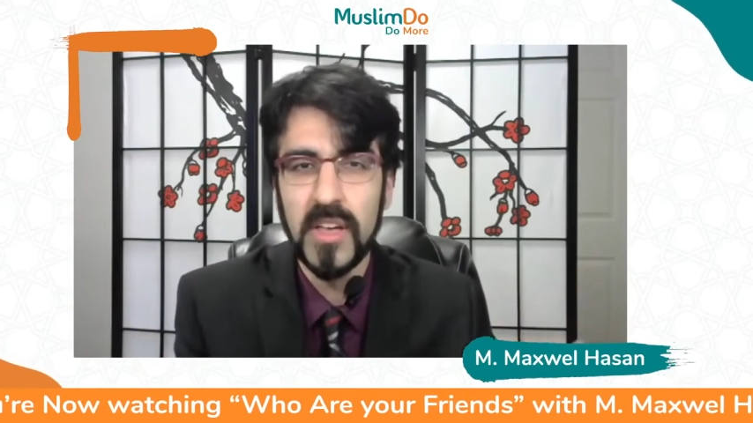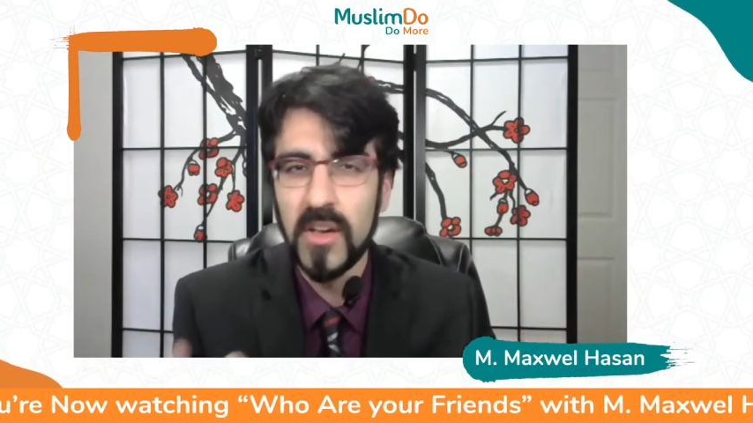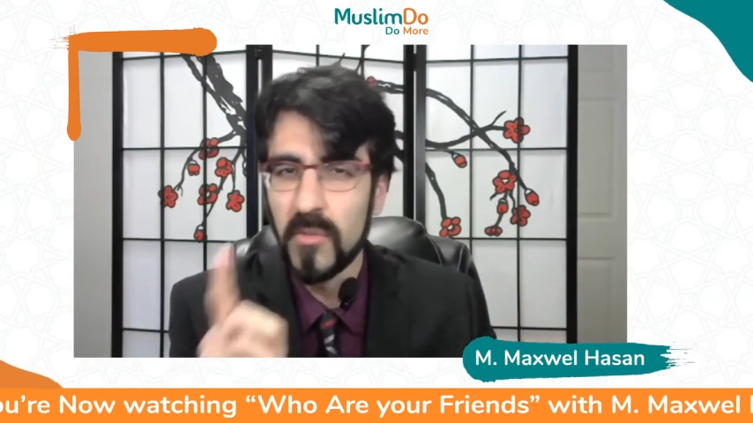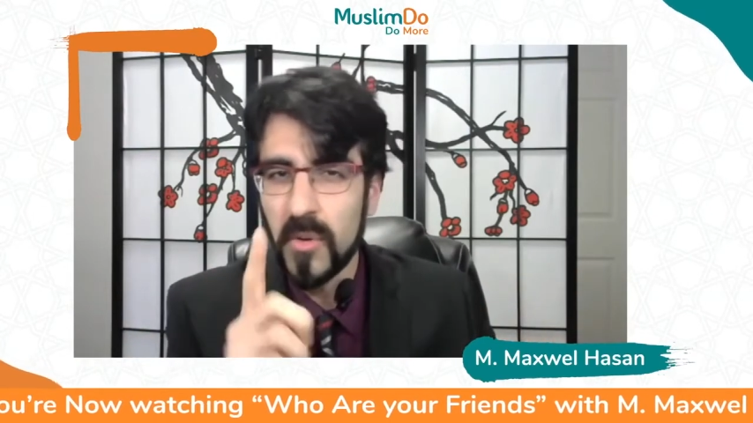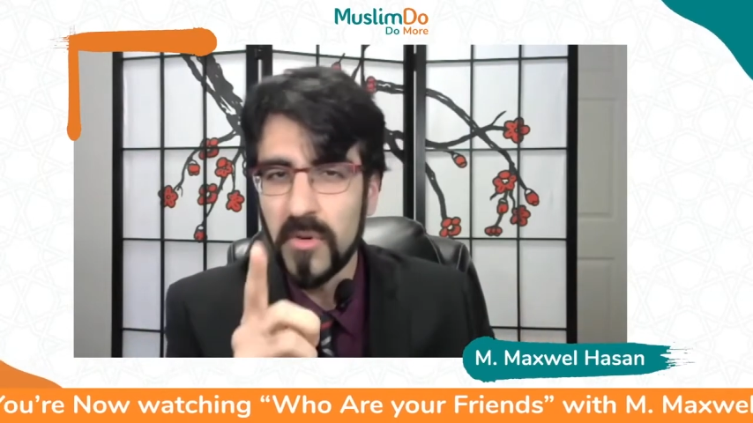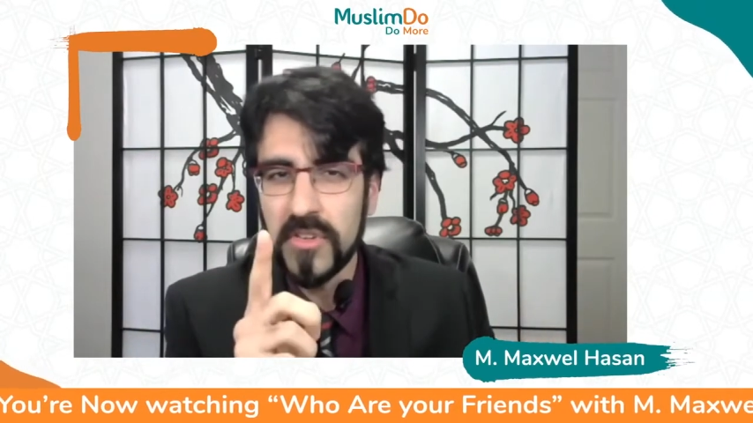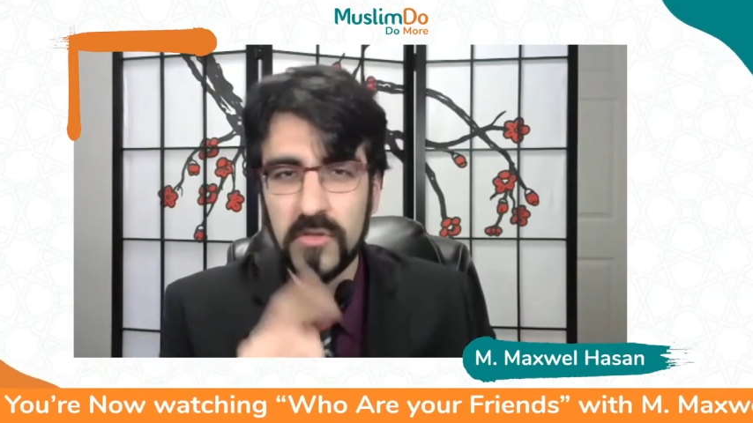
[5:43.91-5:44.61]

What was his